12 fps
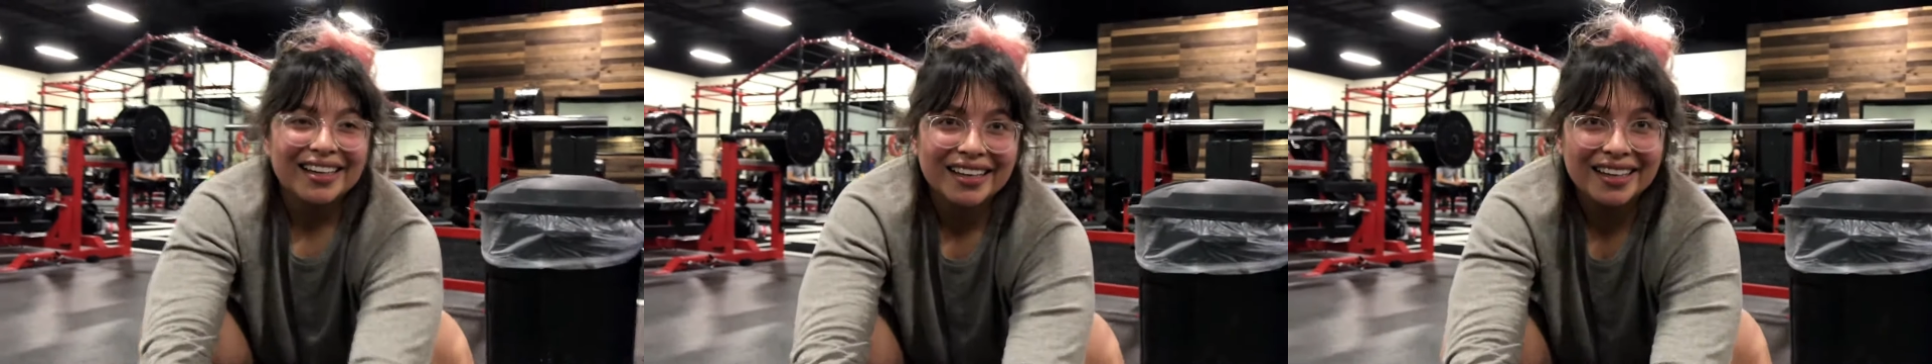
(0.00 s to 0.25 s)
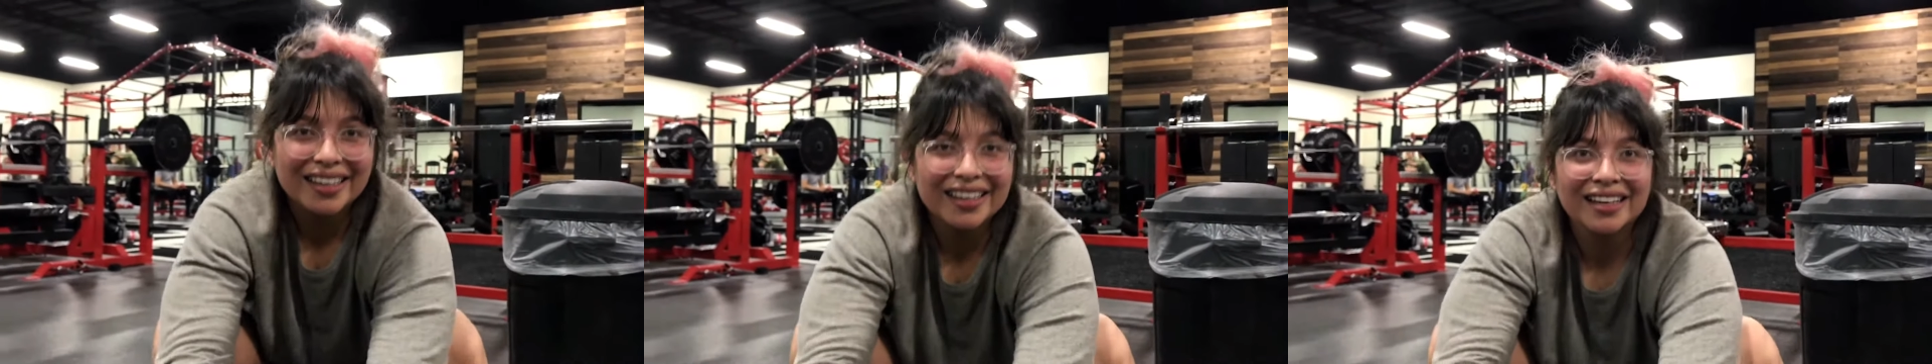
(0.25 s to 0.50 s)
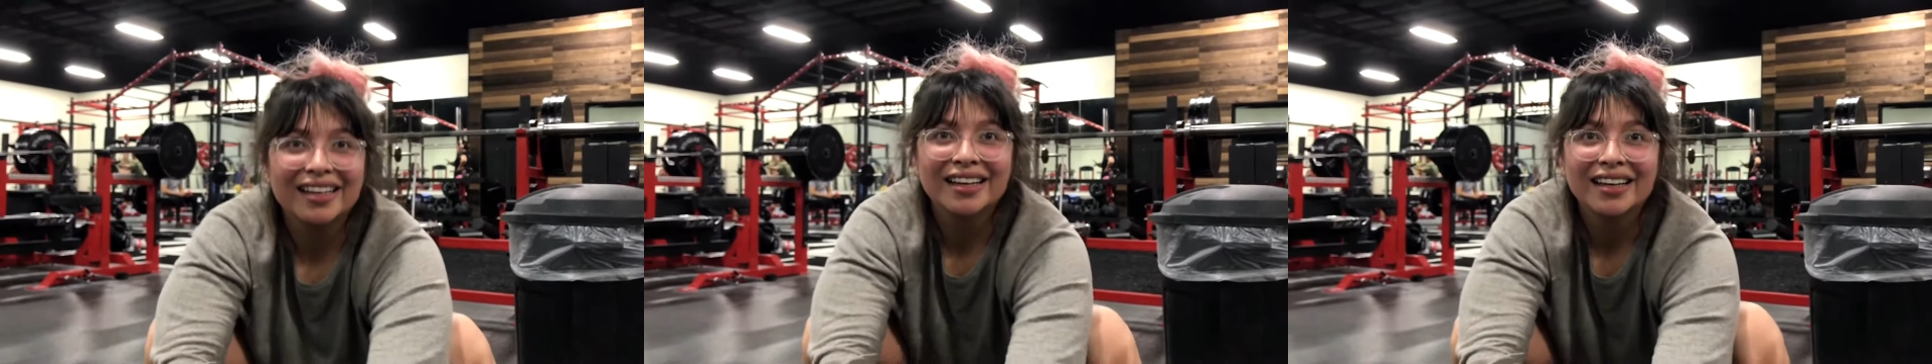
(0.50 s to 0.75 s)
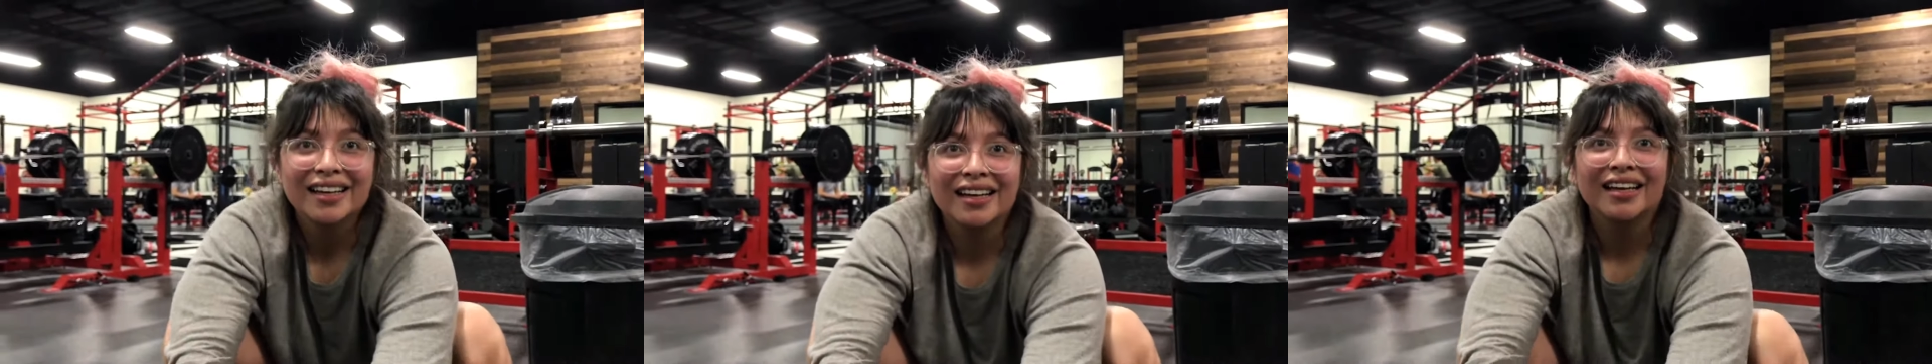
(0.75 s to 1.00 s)
Is it acting
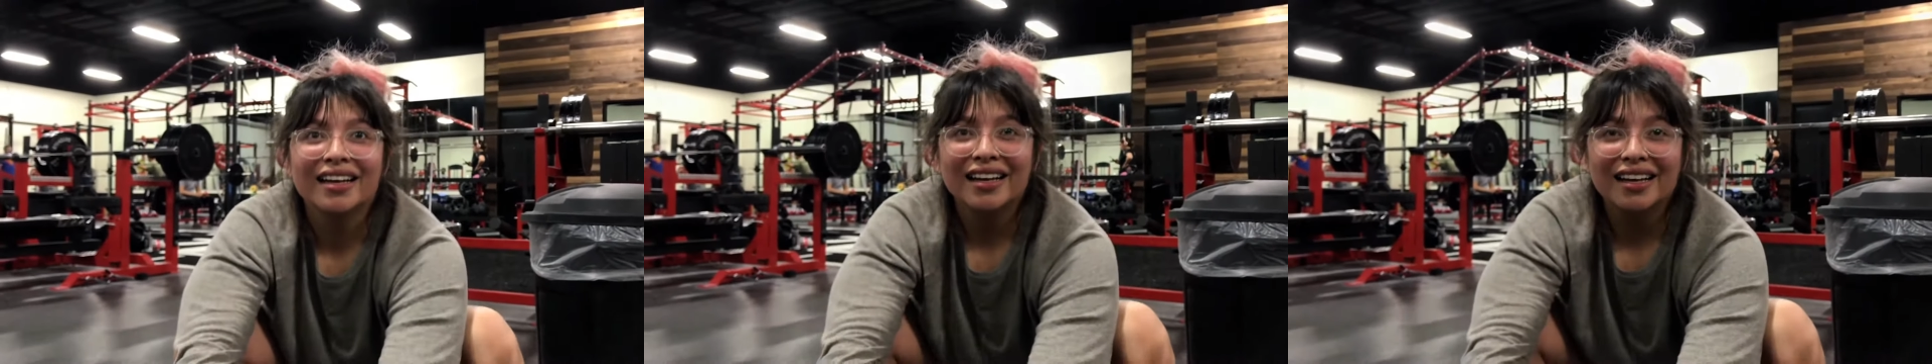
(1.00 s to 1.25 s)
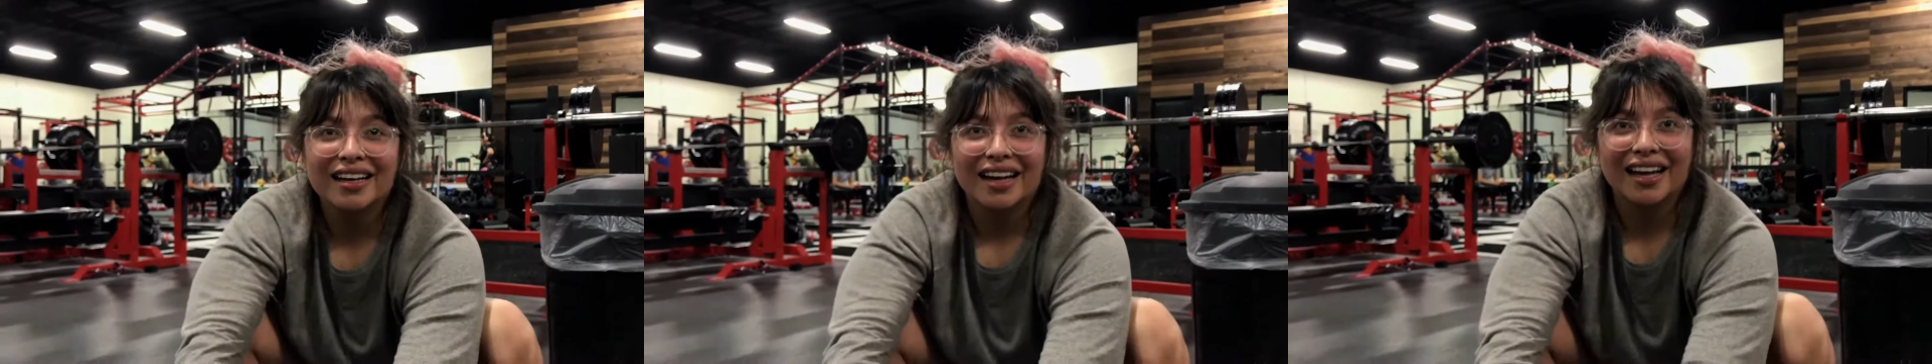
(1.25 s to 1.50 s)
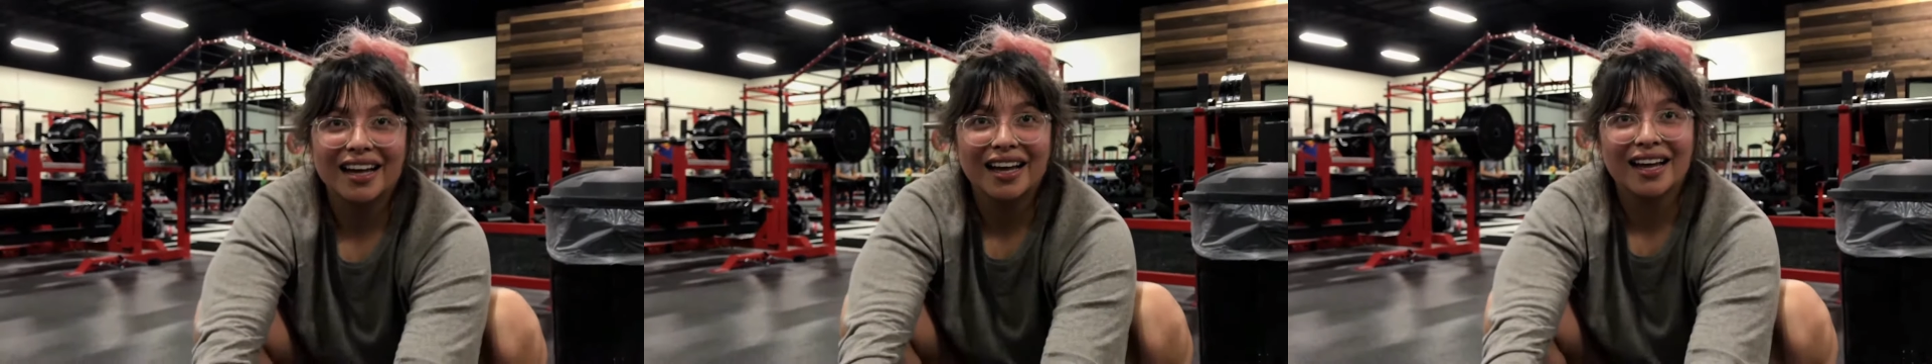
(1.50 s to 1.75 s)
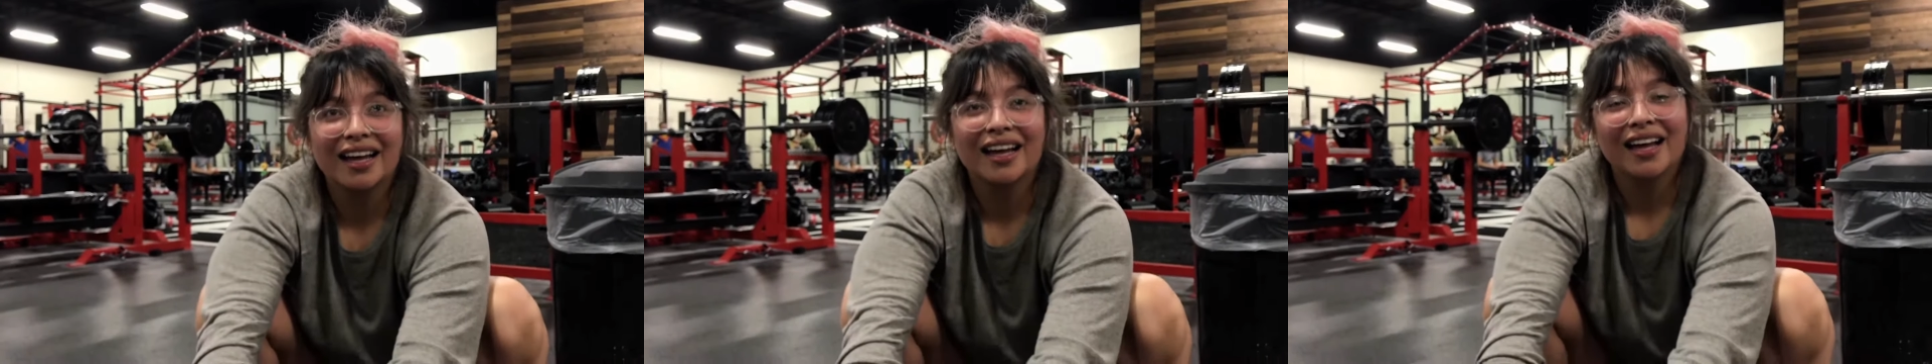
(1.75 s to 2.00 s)
class or what?
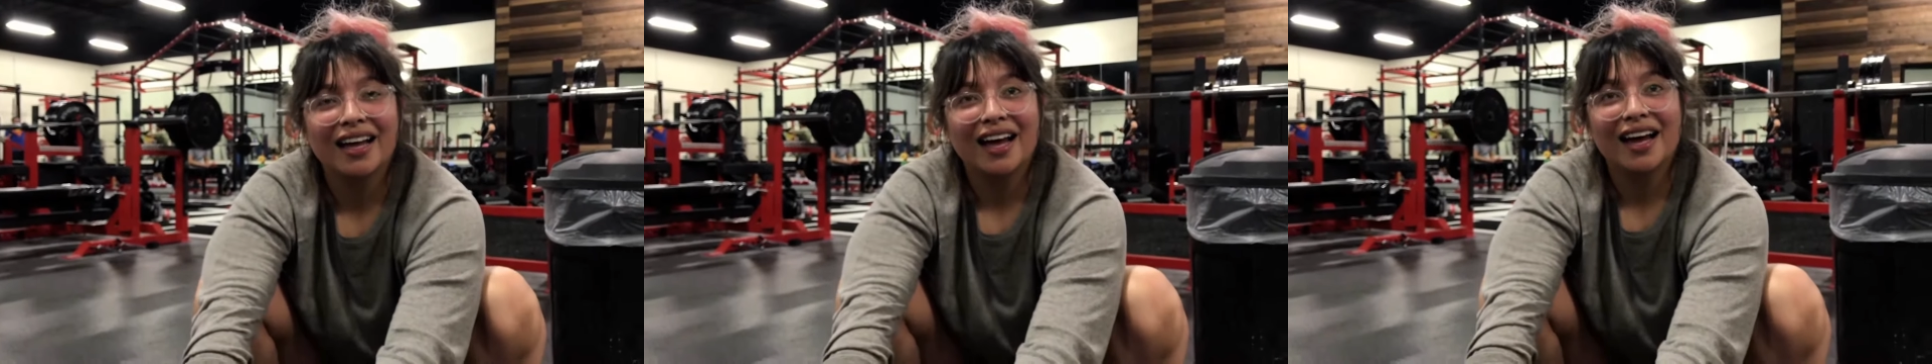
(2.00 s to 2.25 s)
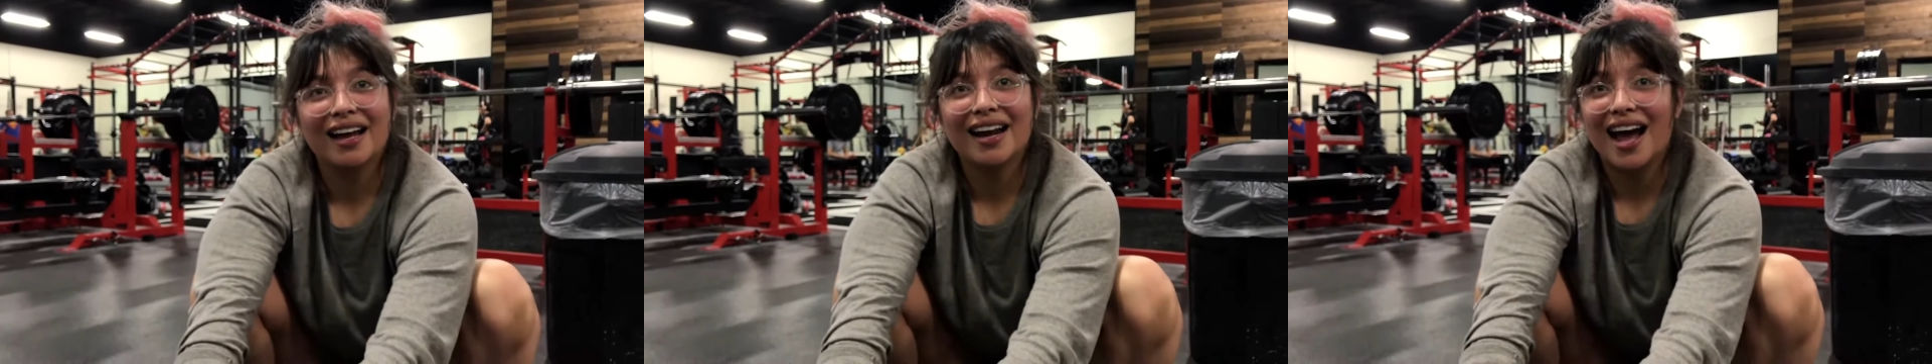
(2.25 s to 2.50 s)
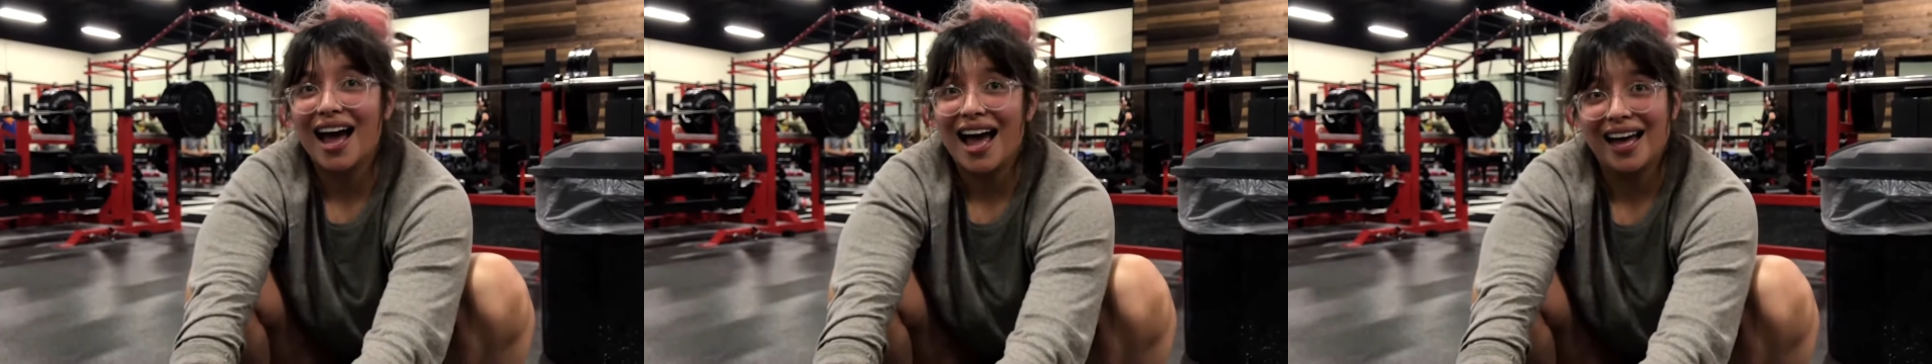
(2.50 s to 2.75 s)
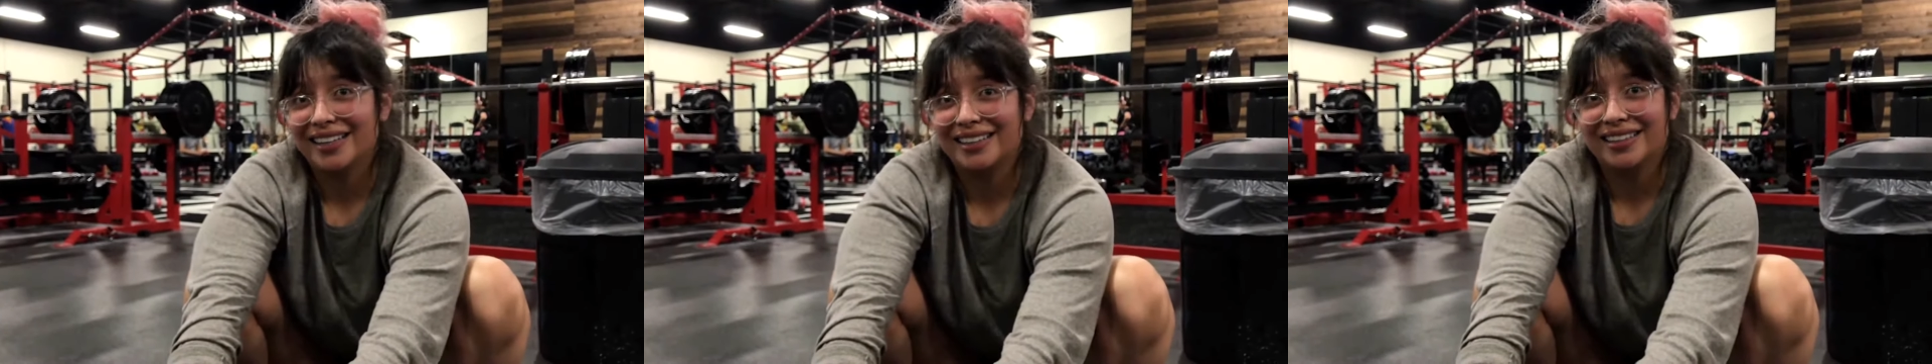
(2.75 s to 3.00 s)
I'm not acting.